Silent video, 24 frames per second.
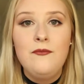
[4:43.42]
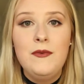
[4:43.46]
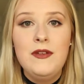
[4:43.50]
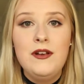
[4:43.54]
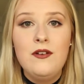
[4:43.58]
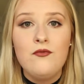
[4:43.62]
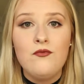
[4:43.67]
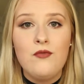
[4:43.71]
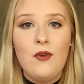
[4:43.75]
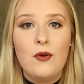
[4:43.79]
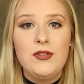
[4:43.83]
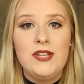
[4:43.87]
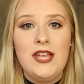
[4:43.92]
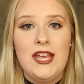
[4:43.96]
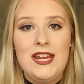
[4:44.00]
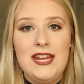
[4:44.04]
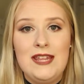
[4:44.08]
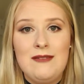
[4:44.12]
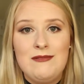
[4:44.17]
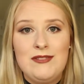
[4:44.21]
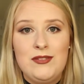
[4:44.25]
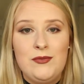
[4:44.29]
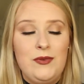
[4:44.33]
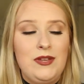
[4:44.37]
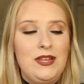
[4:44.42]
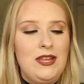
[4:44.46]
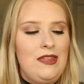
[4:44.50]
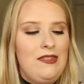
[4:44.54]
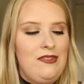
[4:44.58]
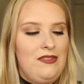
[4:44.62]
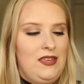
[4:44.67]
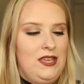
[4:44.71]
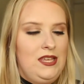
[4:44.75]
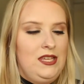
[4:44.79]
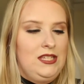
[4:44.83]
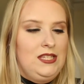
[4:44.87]
been rotating
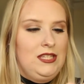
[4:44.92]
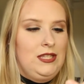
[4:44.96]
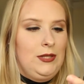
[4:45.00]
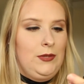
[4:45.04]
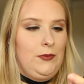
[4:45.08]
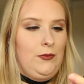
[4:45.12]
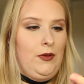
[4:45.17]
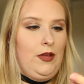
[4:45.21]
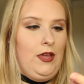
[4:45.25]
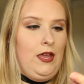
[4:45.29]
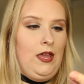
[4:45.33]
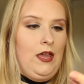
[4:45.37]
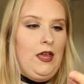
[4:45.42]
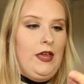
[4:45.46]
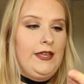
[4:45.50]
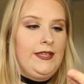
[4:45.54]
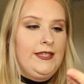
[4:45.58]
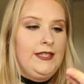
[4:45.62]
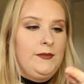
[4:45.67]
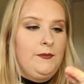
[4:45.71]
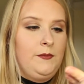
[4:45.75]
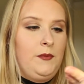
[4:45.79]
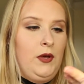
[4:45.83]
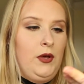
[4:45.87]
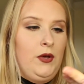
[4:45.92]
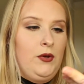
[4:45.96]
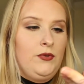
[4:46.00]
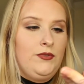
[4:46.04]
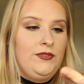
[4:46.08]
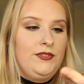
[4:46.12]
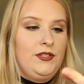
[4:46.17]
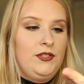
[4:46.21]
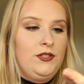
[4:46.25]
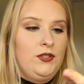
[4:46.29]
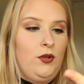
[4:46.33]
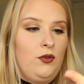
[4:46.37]
between these 3,
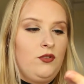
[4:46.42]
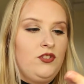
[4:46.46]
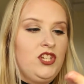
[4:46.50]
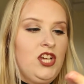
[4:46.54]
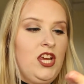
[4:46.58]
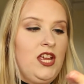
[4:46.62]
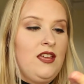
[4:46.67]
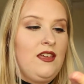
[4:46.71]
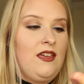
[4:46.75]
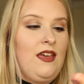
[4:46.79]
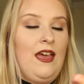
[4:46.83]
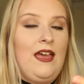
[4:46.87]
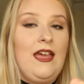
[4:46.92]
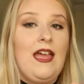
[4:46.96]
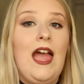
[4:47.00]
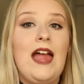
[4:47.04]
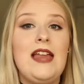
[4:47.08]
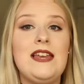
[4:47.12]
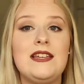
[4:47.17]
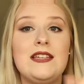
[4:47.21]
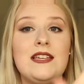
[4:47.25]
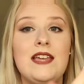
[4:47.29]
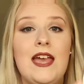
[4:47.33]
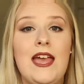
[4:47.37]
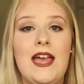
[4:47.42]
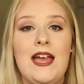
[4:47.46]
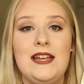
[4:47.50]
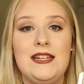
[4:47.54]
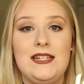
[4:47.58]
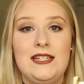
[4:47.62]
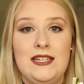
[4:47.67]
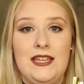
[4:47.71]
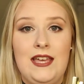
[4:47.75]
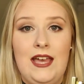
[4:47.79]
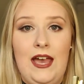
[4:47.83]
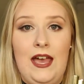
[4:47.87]
Exposed, Dolce K, and
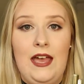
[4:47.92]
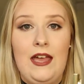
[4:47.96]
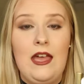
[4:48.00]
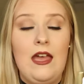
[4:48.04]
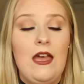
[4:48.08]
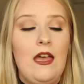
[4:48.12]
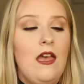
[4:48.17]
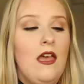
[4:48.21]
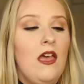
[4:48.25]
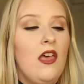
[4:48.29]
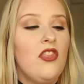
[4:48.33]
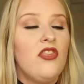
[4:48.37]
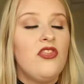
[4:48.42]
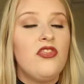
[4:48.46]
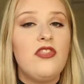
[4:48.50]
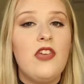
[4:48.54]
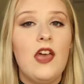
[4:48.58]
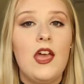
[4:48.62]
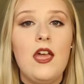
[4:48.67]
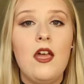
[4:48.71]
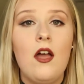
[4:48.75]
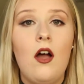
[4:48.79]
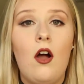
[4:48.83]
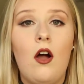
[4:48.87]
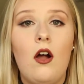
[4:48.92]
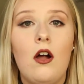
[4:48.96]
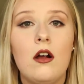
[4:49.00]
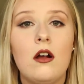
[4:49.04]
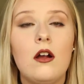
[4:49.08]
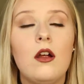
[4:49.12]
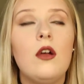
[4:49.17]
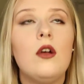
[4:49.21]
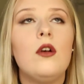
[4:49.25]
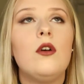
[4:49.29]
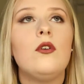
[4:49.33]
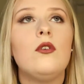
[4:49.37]
Candy K. They
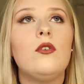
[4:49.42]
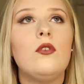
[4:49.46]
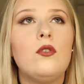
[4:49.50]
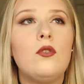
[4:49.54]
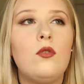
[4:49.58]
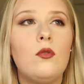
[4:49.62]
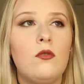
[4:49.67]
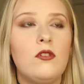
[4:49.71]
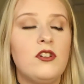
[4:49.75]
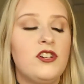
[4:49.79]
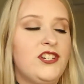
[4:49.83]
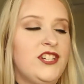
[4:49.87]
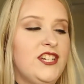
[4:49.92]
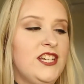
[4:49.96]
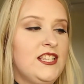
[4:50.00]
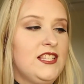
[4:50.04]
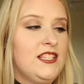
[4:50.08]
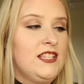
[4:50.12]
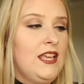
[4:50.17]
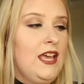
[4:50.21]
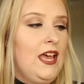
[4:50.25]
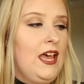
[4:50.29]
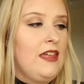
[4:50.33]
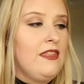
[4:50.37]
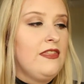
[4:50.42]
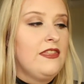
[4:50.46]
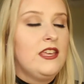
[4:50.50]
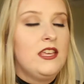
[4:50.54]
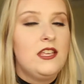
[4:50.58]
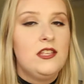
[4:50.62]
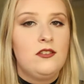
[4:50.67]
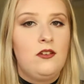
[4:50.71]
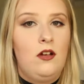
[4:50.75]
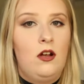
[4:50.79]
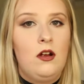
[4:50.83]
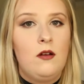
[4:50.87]
are gorgeous, and
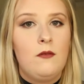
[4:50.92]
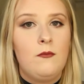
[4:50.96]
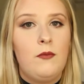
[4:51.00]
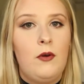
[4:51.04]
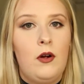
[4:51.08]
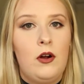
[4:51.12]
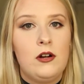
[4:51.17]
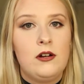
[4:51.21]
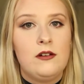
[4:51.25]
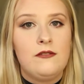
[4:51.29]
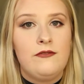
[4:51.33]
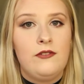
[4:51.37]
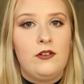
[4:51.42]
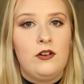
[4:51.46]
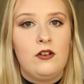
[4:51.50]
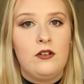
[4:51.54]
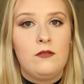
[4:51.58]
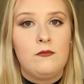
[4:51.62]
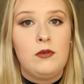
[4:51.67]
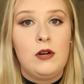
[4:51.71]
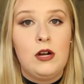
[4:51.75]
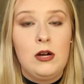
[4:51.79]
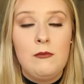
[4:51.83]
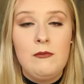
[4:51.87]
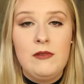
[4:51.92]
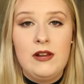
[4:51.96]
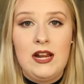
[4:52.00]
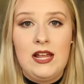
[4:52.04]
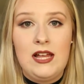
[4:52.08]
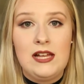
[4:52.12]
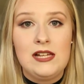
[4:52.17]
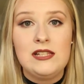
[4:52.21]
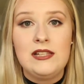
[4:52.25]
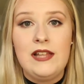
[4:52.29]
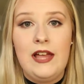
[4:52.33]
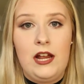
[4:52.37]
these are part of her
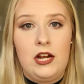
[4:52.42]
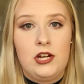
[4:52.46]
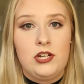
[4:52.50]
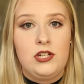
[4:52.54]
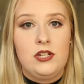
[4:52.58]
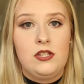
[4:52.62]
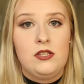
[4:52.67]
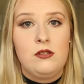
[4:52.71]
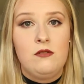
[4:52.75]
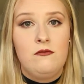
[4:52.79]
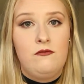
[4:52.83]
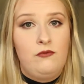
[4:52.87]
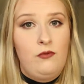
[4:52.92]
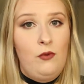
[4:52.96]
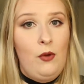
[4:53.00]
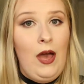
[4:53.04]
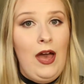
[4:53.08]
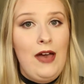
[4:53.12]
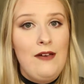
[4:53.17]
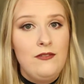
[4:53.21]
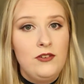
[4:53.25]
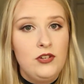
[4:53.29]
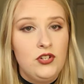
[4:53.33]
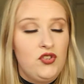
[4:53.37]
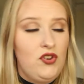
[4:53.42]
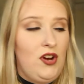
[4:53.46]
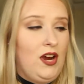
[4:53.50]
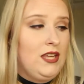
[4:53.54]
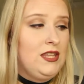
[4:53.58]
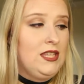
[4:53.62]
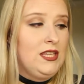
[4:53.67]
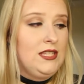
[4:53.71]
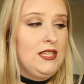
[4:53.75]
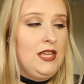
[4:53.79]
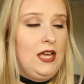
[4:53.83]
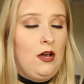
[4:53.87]
permanent collection, so if you haven't
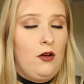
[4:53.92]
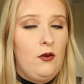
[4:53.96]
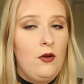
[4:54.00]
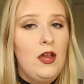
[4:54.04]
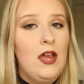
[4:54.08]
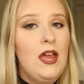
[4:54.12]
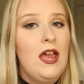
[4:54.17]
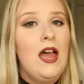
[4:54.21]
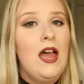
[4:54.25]
tried these out,